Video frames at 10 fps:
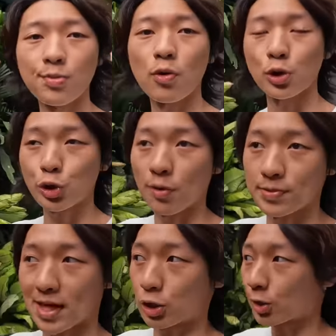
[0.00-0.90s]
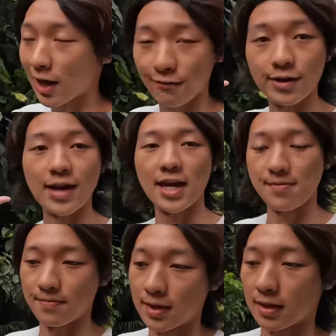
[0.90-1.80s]
small shops actually have a
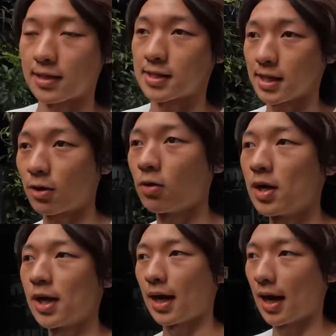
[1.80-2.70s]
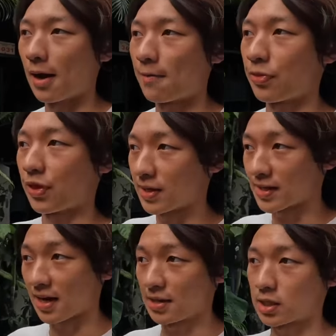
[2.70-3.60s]
name, that they sell things
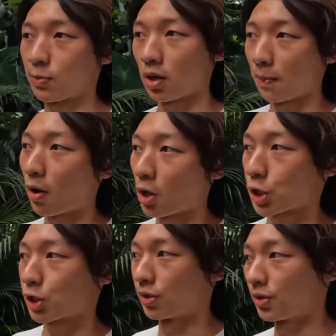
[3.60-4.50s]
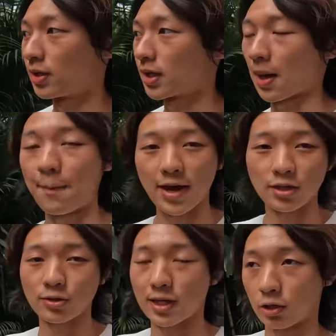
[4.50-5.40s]
that are in smaller portion
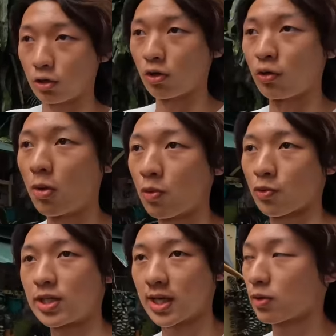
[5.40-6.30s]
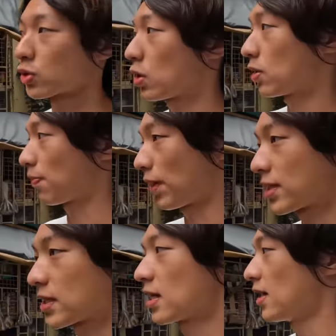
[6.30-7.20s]
compared to normal retail
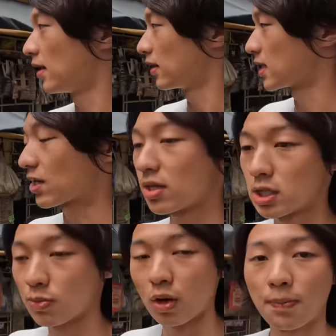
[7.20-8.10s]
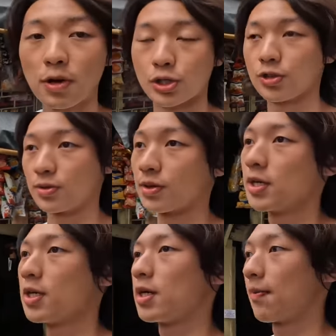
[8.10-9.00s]
places. They sell it in smaller portion
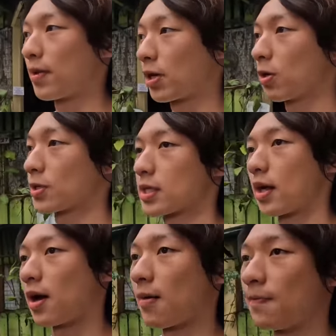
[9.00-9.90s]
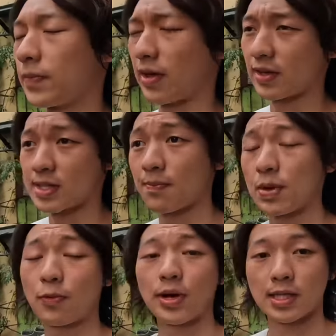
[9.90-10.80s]
because I think some
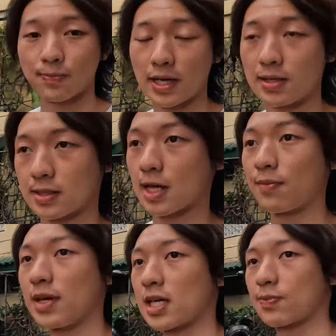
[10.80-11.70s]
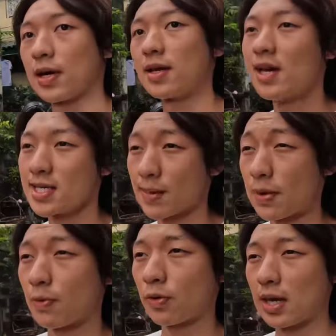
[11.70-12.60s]
people explain, some
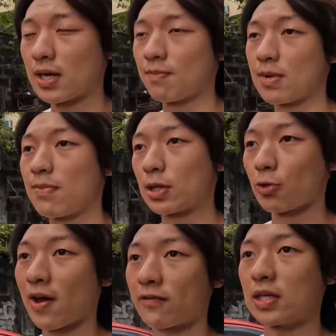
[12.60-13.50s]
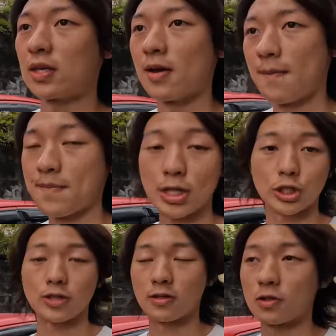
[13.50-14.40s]
people they maybe don't have the
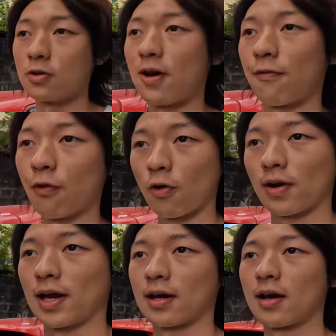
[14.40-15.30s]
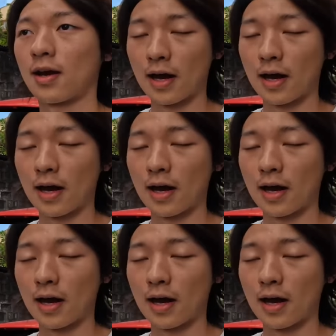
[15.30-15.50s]
budget to afford like